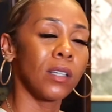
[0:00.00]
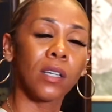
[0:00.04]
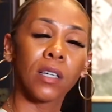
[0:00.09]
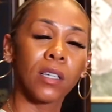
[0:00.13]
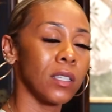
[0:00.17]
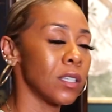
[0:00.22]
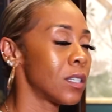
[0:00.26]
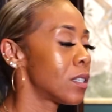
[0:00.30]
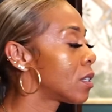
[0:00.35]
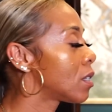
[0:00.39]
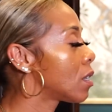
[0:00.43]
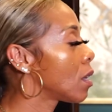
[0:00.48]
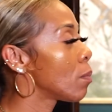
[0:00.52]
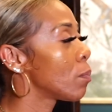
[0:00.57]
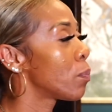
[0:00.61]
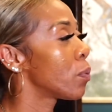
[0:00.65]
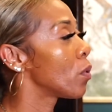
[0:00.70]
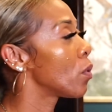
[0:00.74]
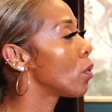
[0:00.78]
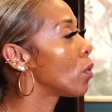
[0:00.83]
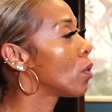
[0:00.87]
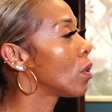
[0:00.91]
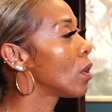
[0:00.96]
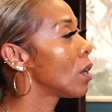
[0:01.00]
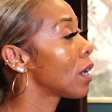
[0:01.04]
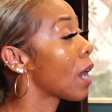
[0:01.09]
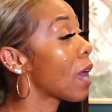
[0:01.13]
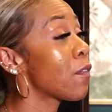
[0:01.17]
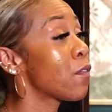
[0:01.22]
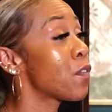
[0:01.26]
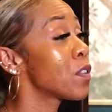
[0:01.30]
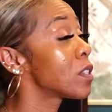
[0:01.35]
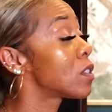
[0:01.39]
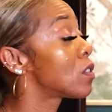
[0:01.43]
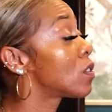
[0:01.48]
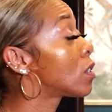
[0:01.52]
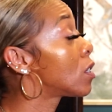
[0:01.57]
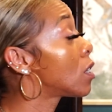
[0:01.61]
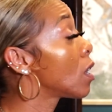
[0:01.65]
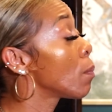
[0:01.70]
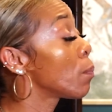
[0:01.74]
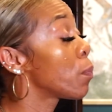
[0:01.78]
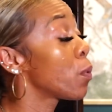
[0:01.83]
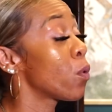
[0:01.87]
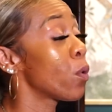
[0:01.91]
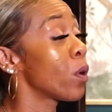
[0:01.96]
It's simple. Life is
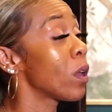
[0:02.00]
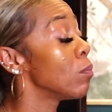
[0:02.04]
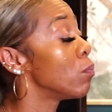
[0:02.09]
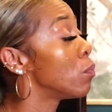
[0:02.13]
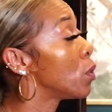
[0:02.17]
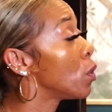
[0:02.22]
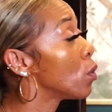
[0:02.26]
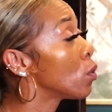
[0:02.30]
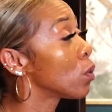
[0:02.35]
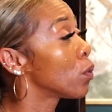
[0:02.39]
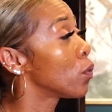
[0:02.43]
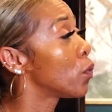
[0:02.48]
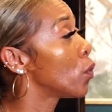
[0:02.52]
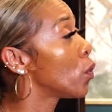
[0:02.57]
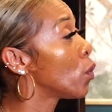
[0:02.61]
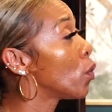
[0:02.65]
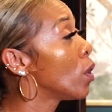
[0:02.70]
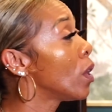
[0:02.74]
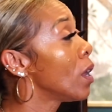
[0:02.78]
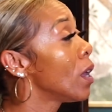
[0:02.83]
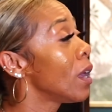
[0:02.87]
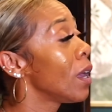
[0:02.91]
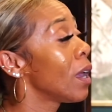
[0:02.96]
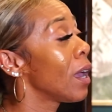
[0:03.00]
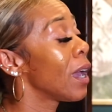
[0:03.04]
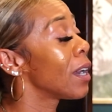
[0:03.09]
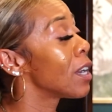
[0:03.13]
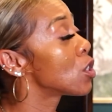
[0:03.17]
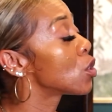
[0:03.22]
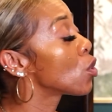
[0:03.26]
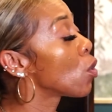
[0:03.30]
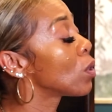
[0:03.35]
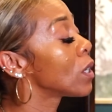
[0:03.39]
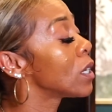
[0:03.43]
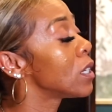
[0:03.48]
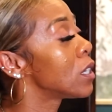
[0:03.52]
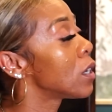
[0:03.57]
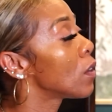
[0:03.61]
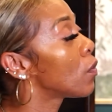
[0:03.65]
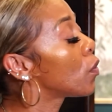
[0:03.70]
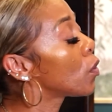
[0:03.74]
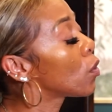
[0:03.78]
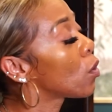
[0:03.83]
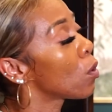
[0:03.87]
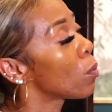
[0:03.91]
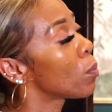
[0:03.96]
simple and beautiful, and it's only
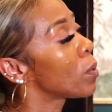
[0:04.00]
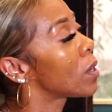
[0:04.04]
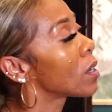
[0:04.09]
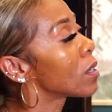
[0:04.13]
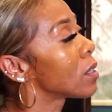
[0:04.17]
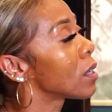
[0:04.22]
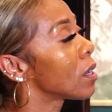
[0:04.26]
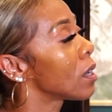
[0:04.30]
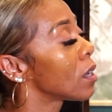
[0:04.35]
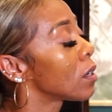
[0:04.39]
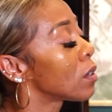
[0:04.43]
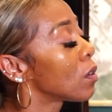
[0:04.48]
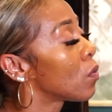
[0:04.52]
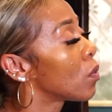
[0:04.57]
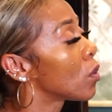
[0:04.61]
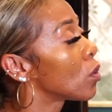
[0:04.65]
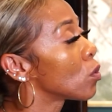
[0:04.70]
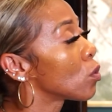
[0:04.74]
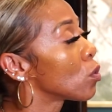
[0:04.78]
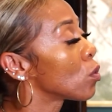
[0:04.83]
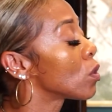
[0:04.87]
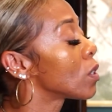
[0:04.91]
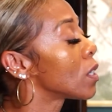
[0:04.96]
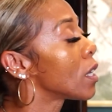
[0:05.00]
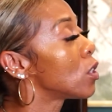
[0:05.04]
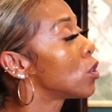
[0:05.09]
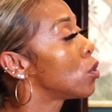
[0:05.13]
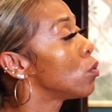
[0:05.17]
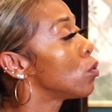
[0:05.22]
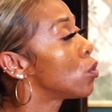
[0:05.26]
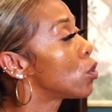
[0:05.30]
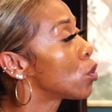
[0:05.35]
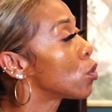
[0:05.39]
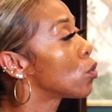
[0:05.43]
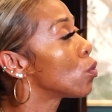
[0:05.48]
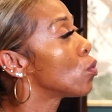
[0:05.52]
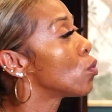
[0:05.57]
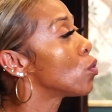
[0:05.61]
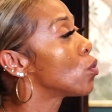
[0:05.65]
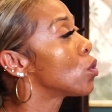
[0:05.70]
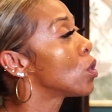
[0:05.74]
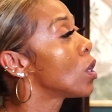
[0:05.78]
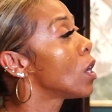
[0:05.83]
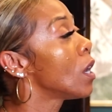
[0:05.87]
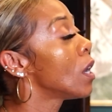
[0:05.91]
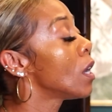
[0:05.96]
difficult because the individuals that you
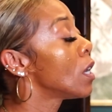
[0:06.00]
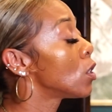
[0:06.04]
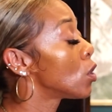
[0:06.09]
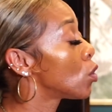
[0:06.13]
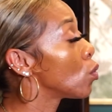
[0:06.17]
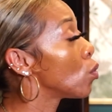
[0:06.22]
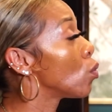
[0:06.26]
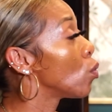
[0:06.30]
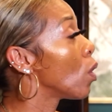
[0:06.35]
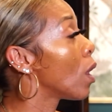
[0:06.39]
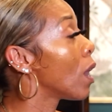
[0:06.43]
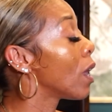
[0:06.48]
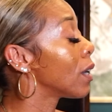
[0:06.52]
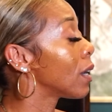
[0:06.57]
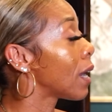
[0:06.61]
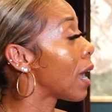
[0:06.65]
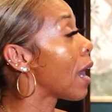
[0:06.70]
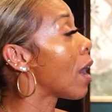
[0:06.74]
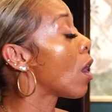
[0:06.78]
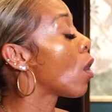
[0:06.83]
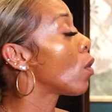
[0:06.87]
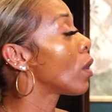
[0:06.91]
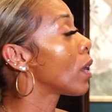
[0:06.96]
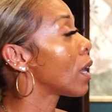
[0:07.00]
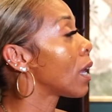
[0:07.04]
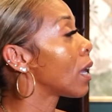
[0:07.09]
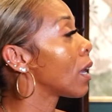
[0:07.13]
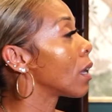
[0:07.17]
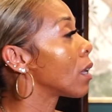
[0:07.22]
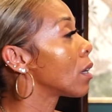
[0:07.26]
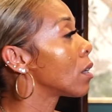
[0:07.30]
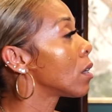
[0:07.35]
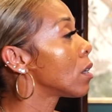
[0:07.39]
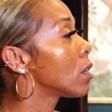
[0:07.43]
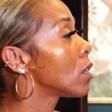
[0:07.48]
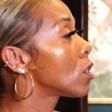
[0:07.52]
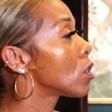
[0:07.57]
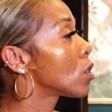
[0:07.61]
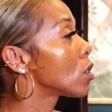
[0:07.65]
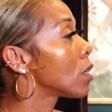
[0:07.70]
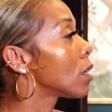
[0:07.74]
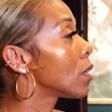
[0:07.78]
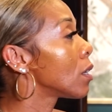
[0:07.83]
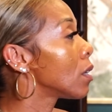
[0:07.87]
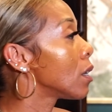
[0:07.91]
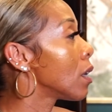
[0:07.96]
choose to allow in,
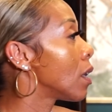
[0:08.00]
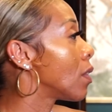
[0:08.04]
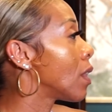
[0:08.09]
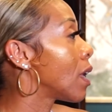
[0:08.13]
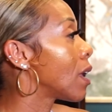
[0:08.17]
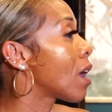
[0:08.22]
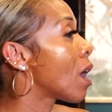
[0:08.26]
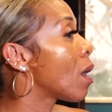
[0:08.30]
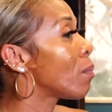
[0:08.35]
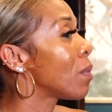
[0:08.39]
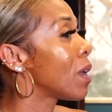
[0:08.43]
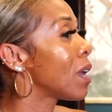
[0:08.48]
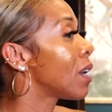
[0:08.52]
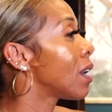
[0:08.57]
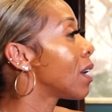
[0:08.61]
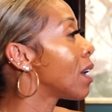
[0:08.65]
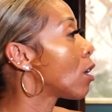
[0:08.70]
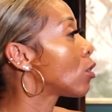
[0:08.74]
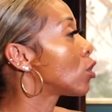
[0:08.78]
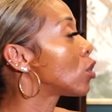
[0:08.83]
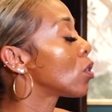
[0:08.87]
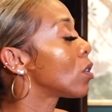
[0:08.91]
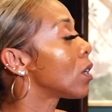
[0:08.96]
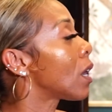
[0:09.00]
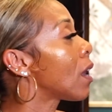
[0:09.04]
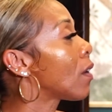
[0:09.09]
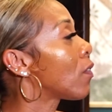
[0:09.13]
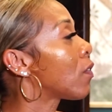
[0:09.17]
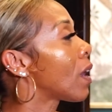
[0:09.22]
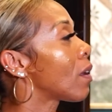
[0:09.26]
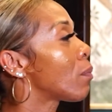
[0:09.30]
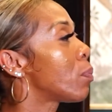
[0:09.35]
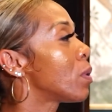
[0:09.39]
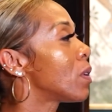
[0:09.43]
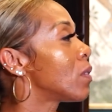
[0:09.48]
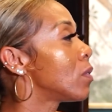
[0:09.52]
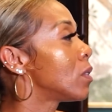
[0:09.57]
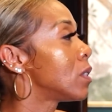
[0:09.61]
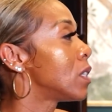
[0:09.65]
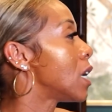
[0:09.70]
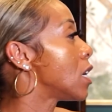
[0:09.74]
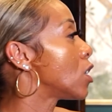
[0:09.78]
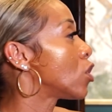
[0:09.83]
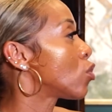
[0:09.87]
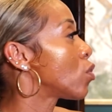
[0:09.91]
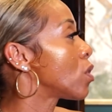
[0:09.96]
and they come in and out your life like
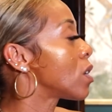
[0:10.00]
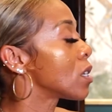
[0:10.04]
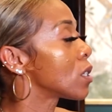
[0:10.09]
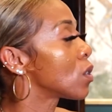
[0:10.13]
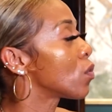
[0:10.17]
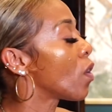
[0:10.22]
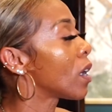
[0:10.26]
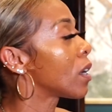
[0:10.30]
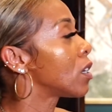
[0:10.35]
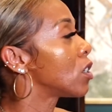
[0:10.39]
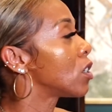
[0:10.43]
pedestrians fucking